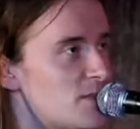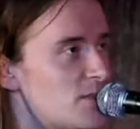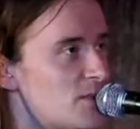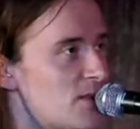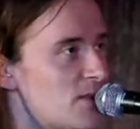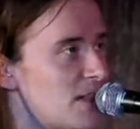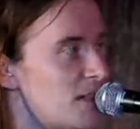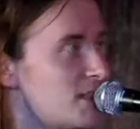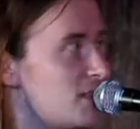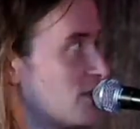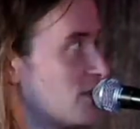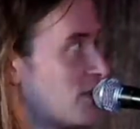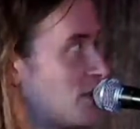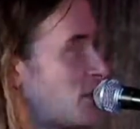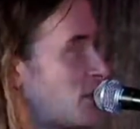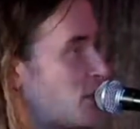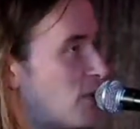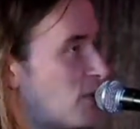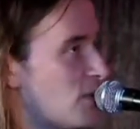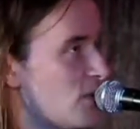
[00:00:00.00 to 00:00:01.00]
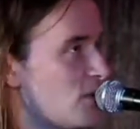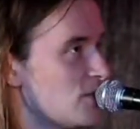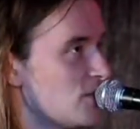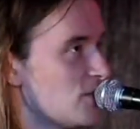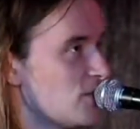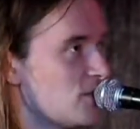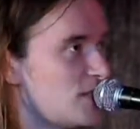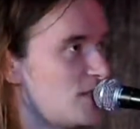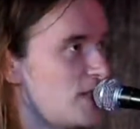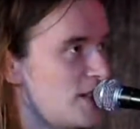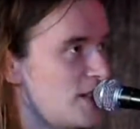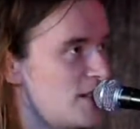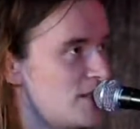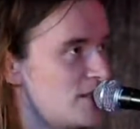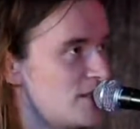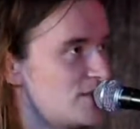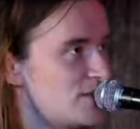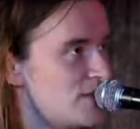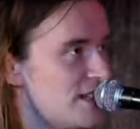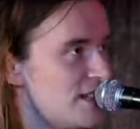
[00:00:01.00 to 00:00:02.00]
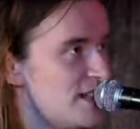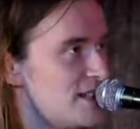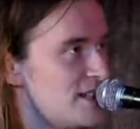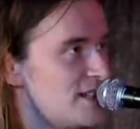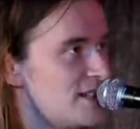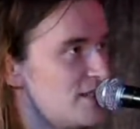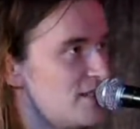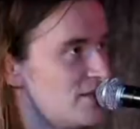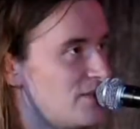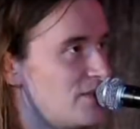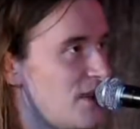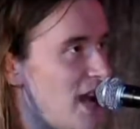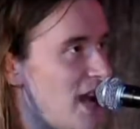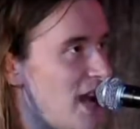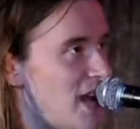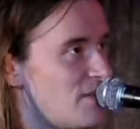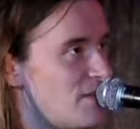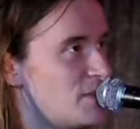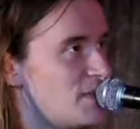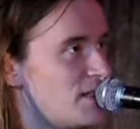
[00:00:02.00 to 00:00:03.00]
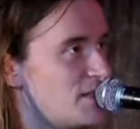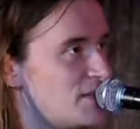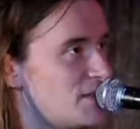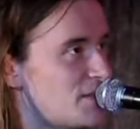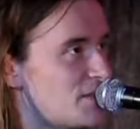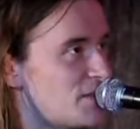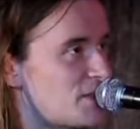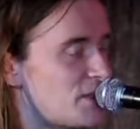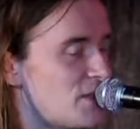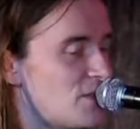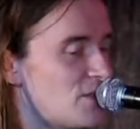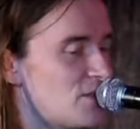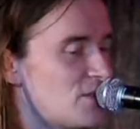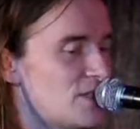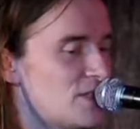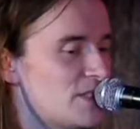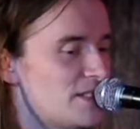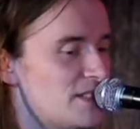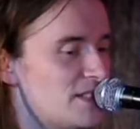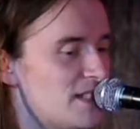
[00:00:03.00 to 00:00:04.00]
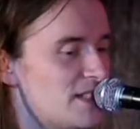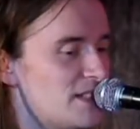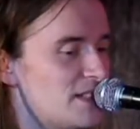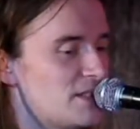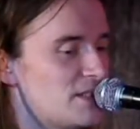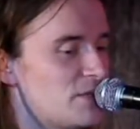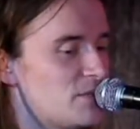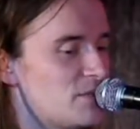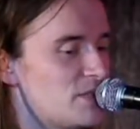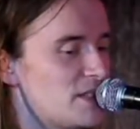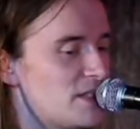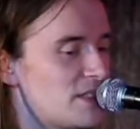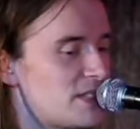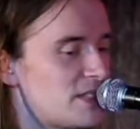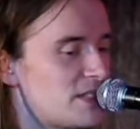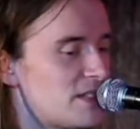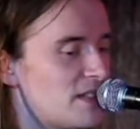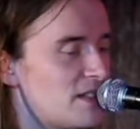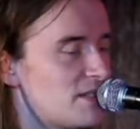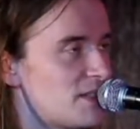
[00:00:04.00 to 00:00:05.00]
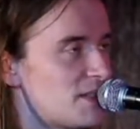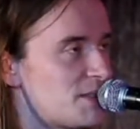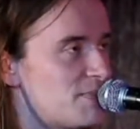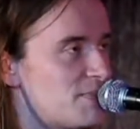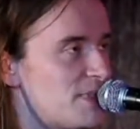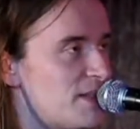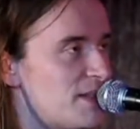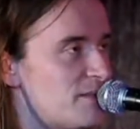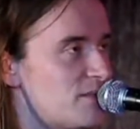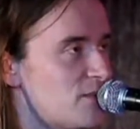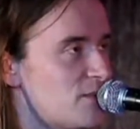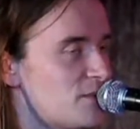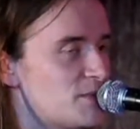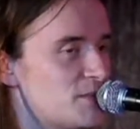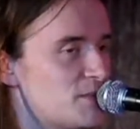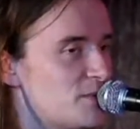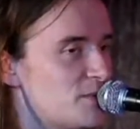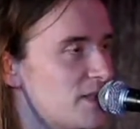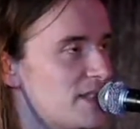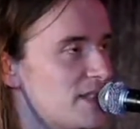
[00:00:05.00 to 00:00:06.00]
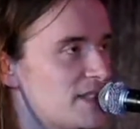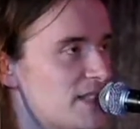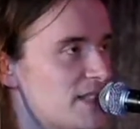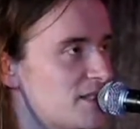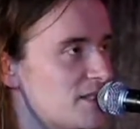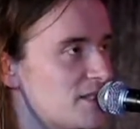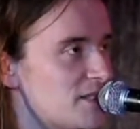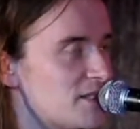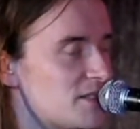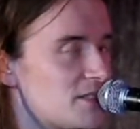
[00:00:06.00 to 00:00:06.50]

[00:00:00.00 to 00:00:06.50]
Thank you to the Parlour. Thank you for having me on the show and giving me this this platform to do my thing on.